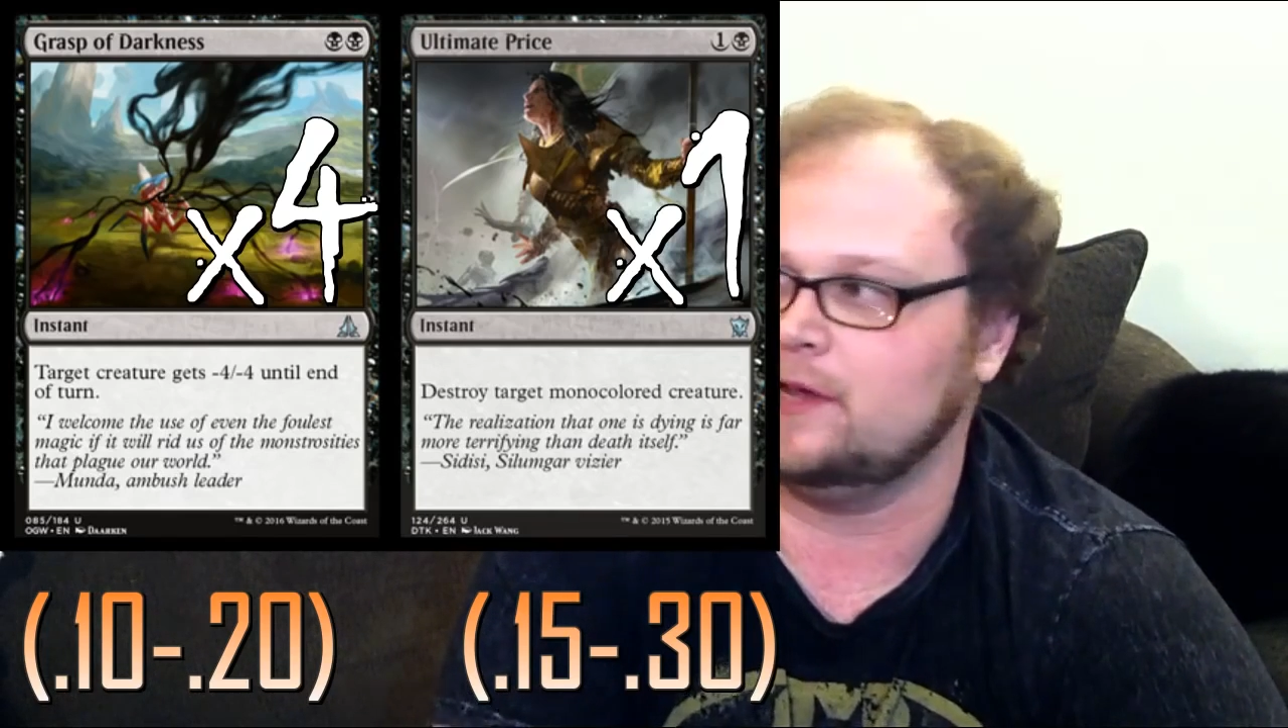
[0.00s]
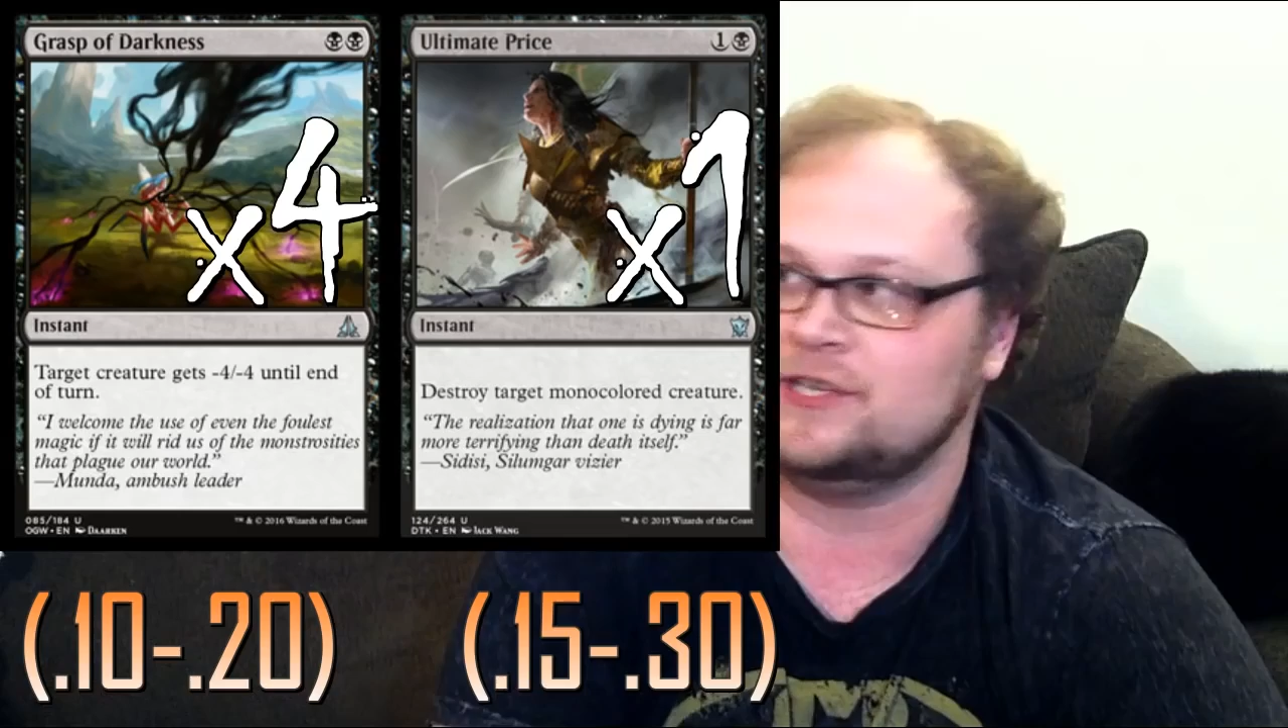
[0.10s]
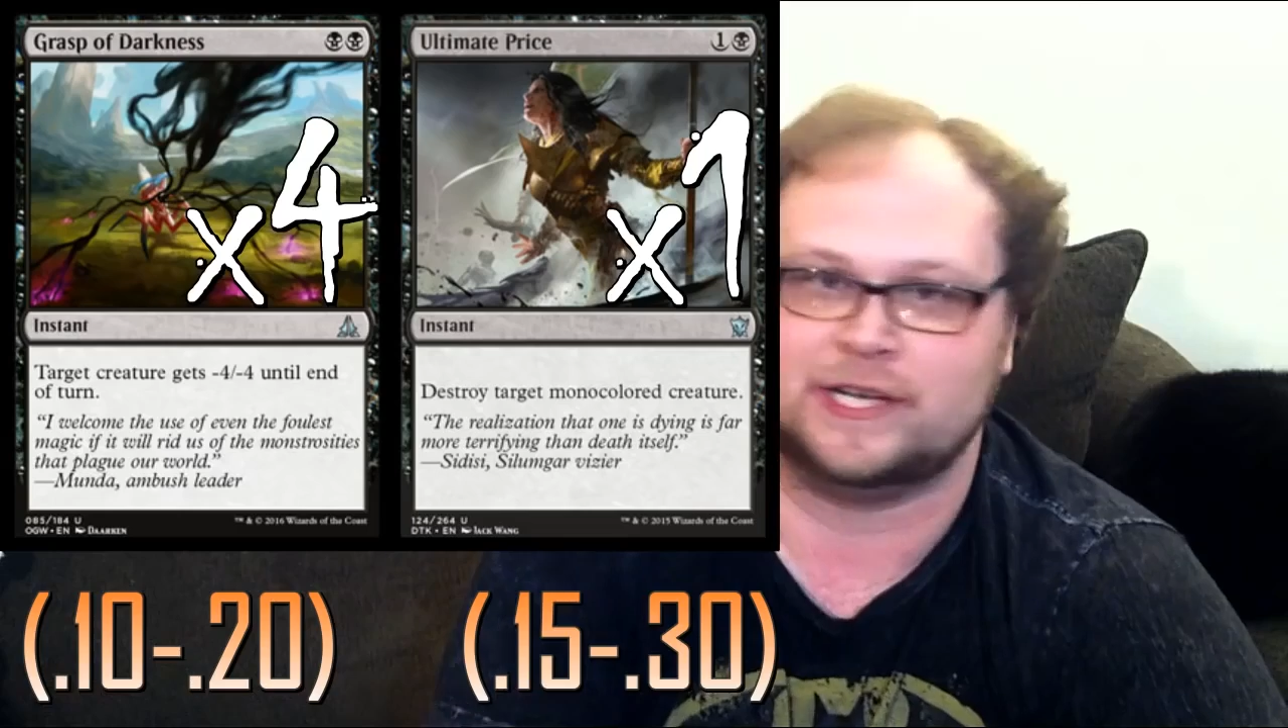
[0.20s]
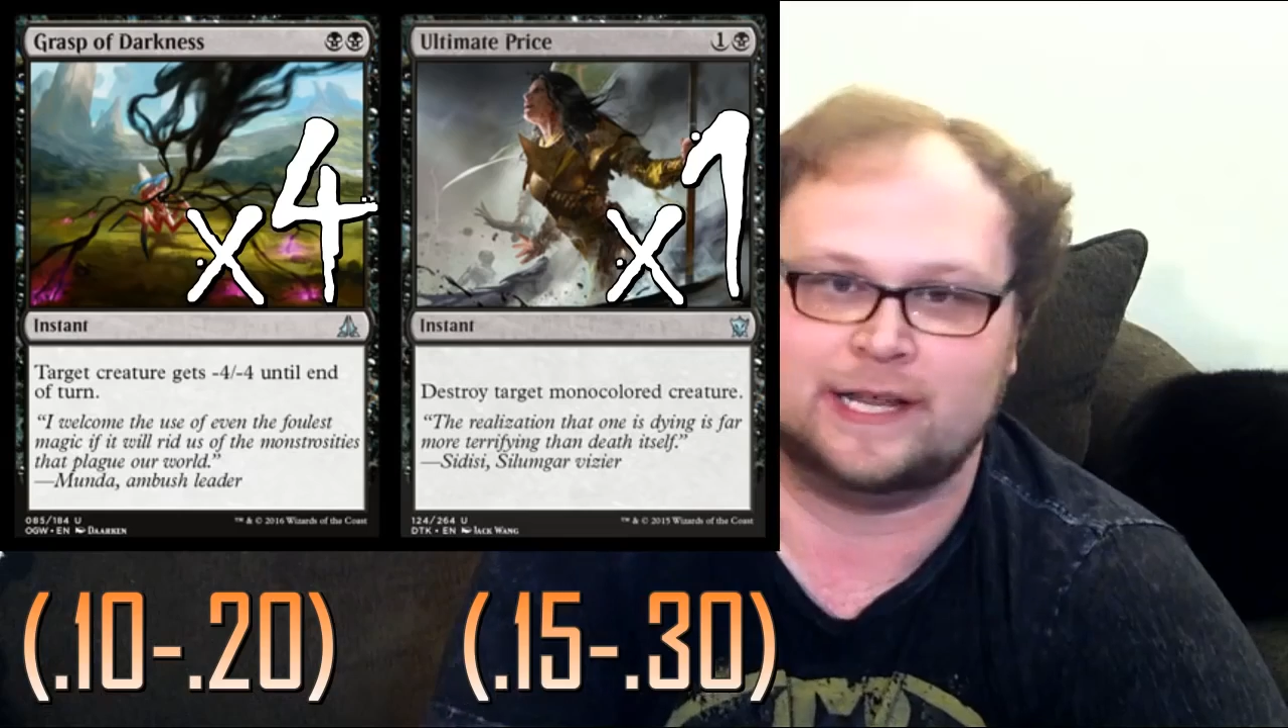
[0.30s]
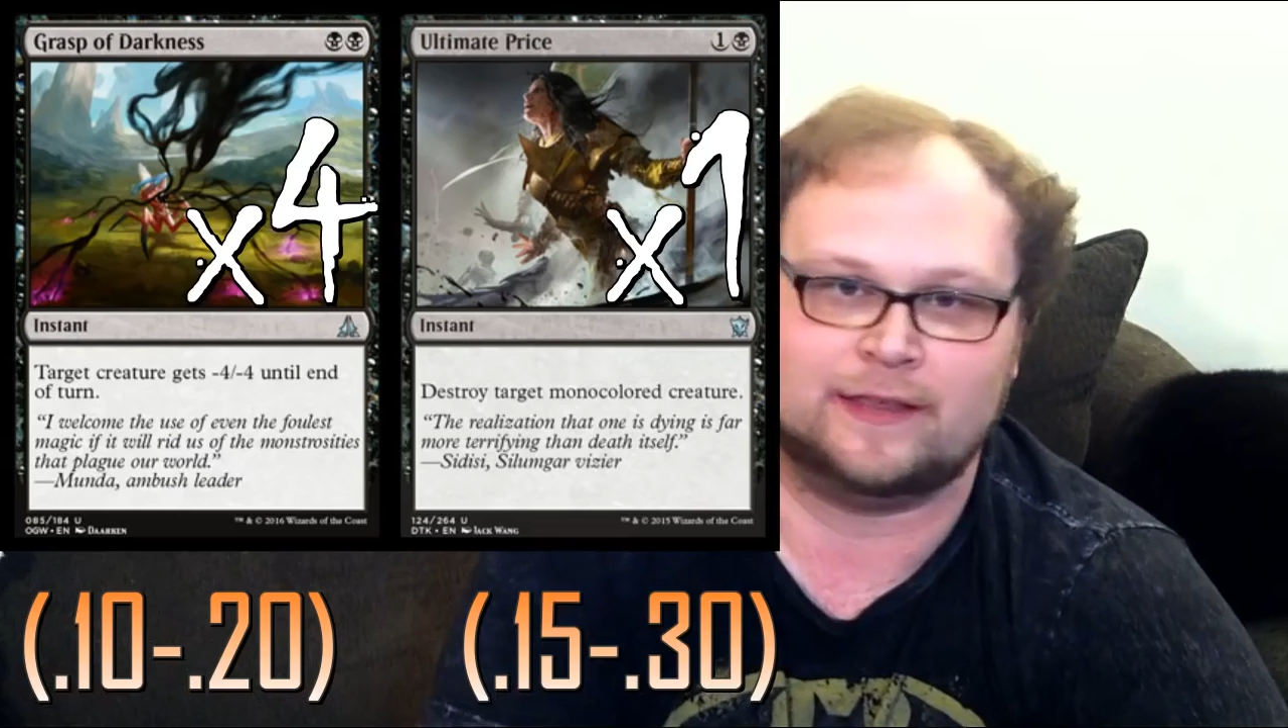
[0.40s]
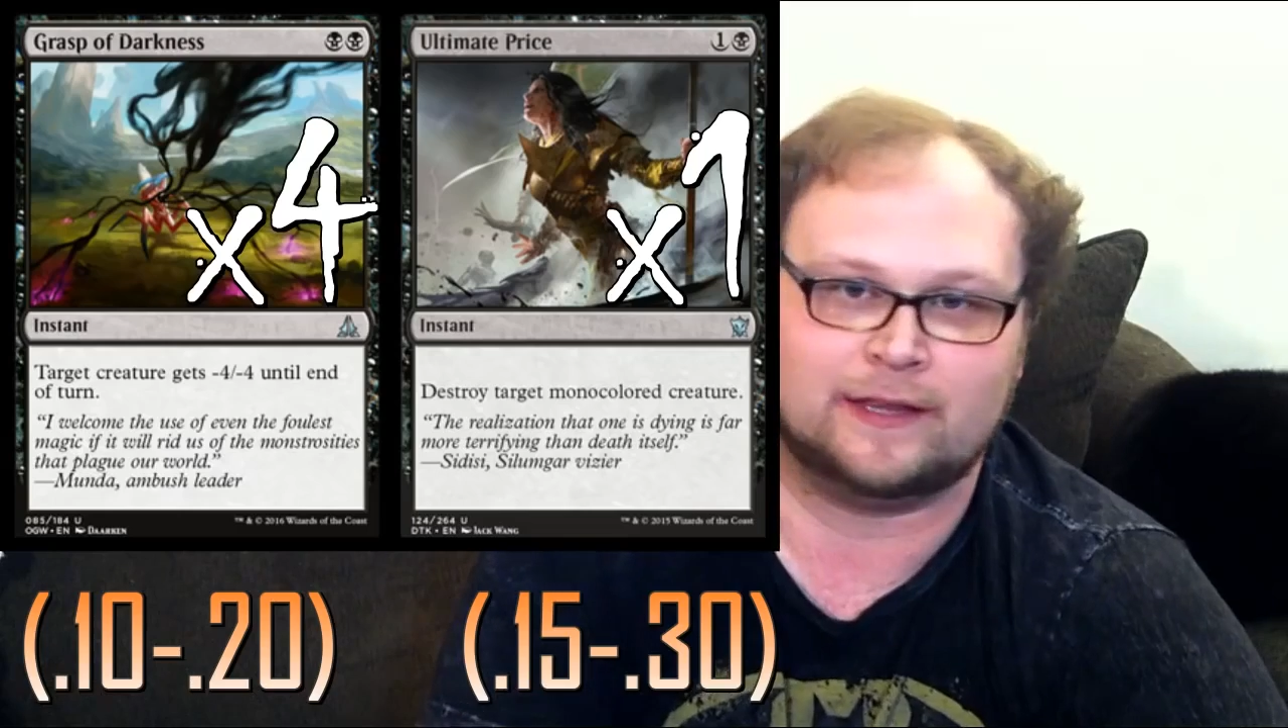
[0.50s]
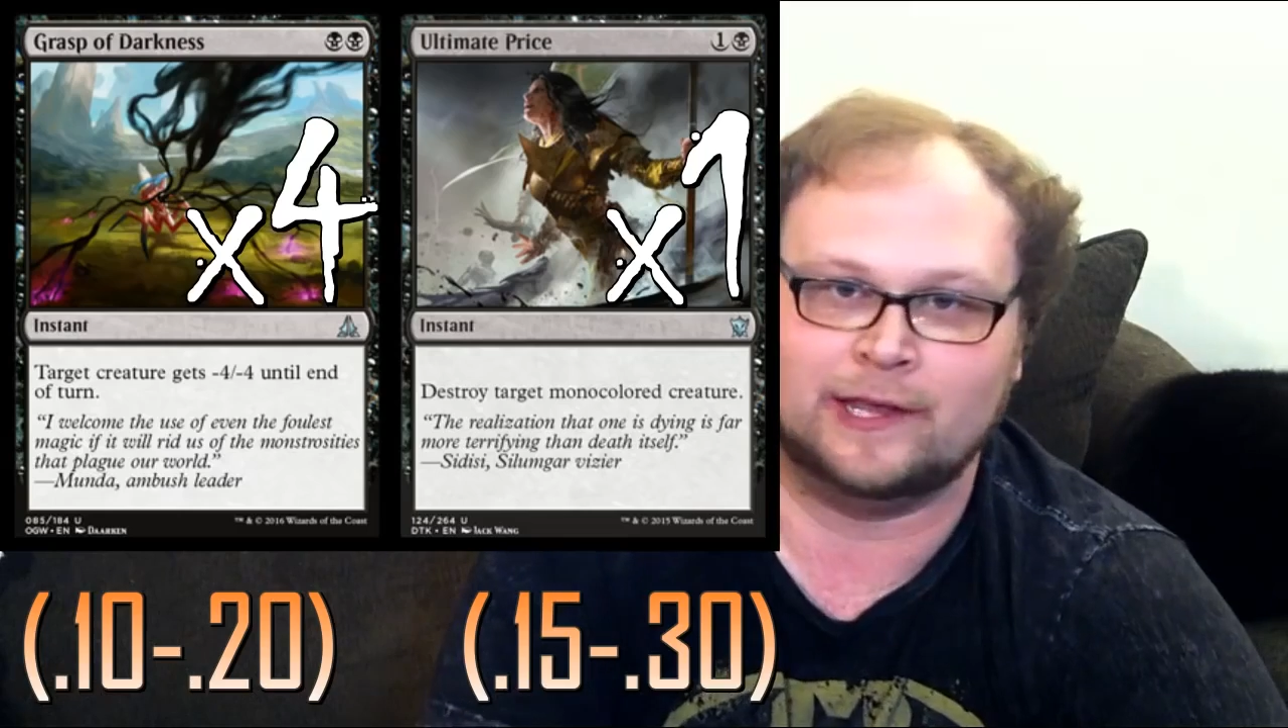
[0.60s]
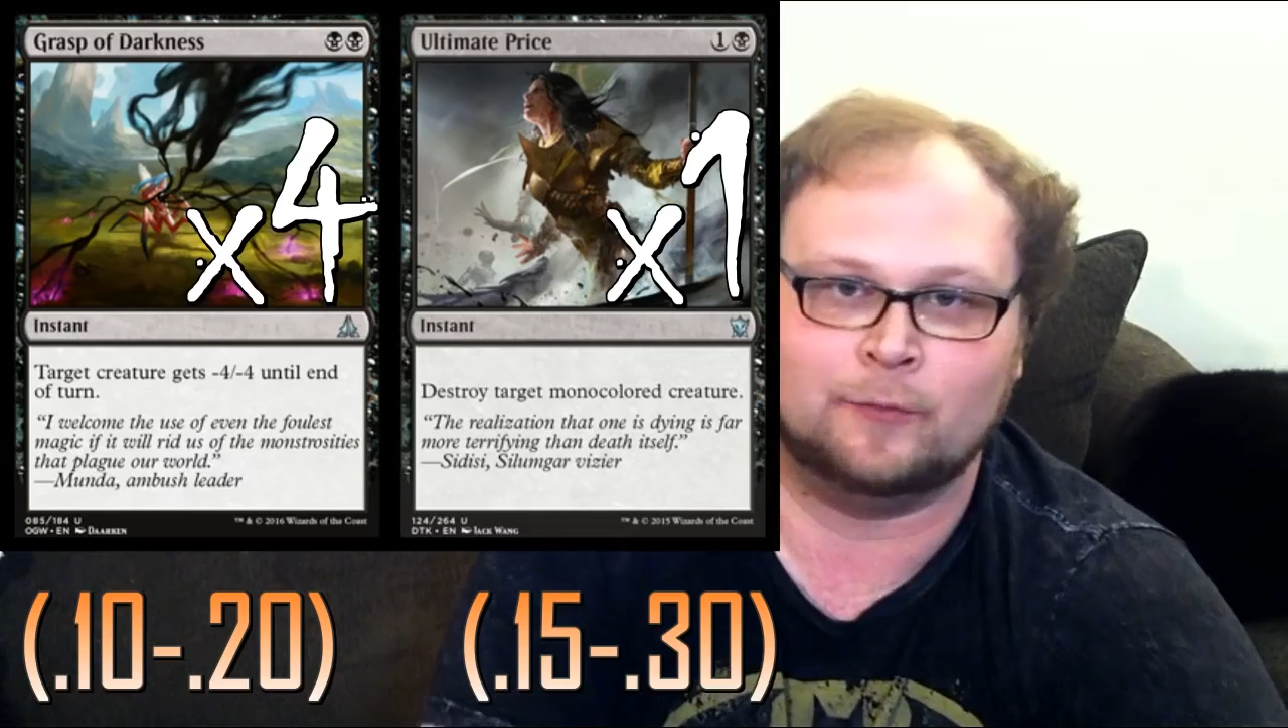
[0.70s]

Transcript: much anything